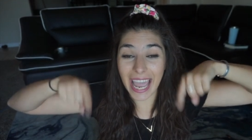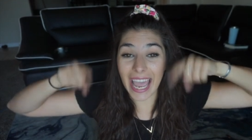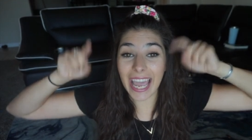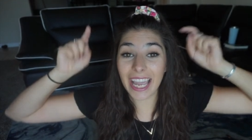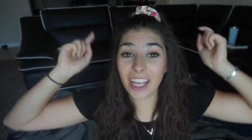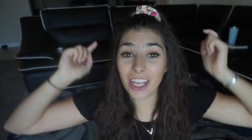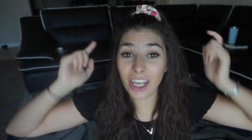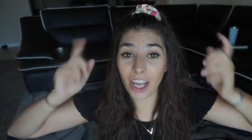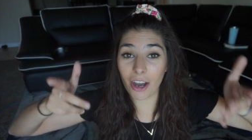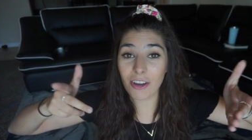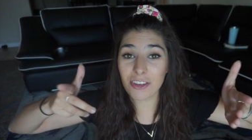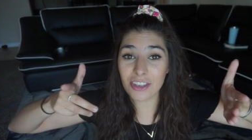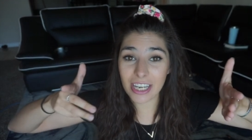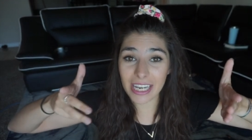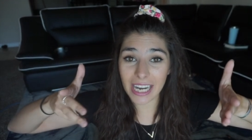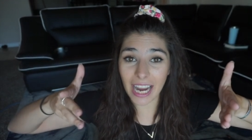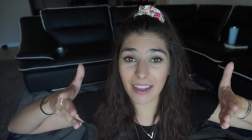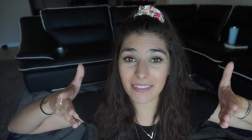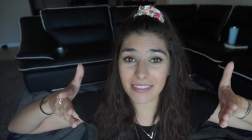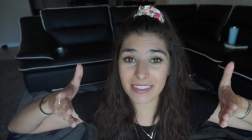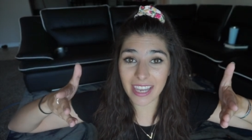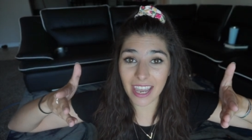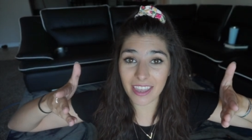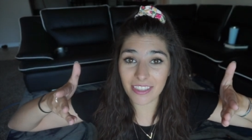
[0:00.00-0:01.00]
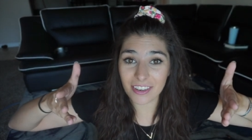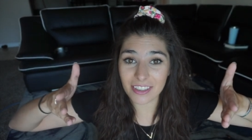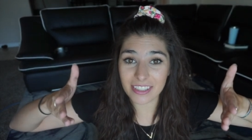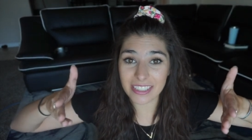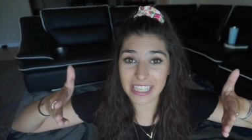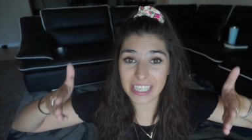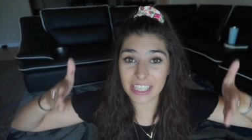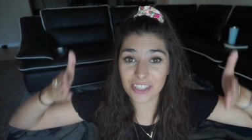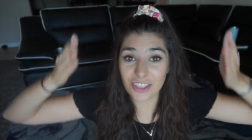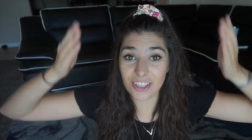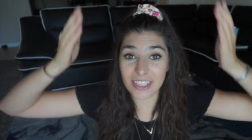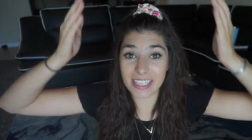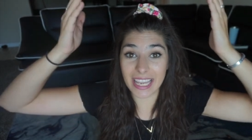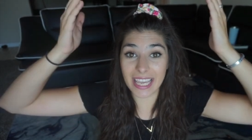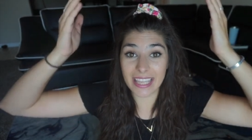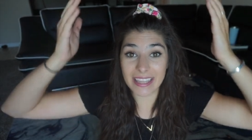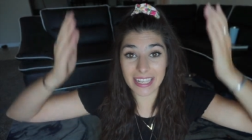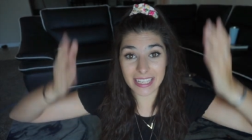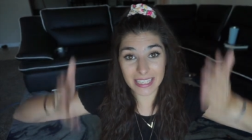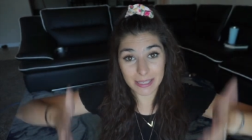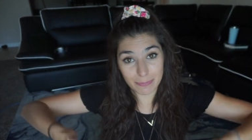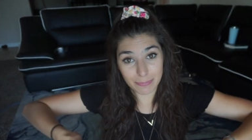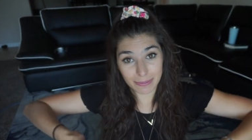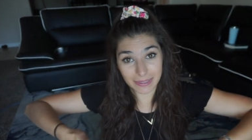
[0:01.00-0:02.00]
and go check out the other teachers in
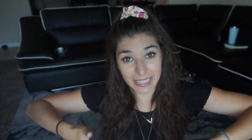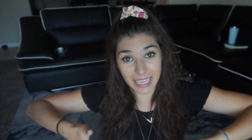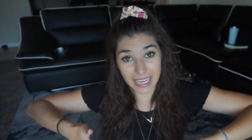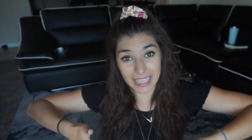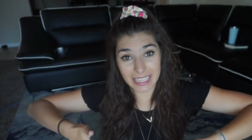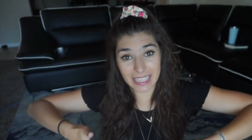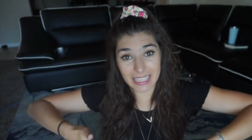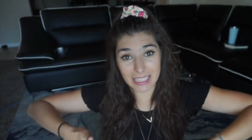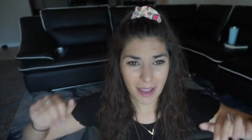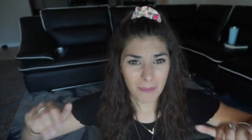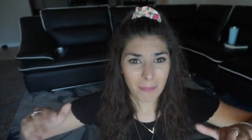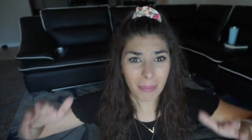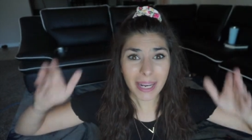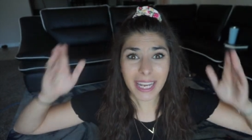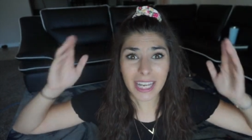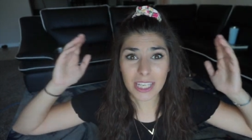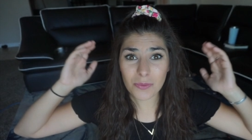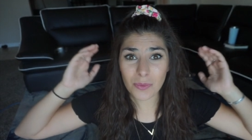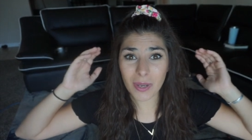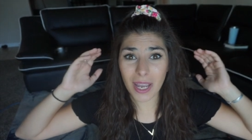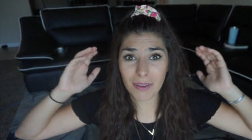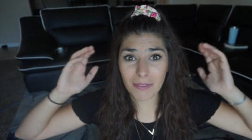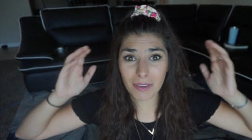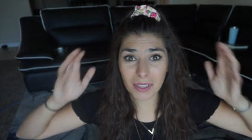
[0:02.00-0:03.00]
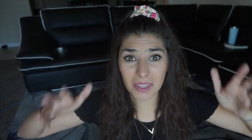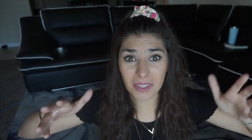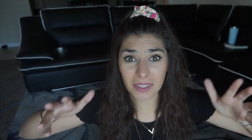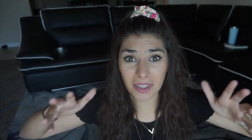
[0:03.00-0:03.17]
this playlist because we have a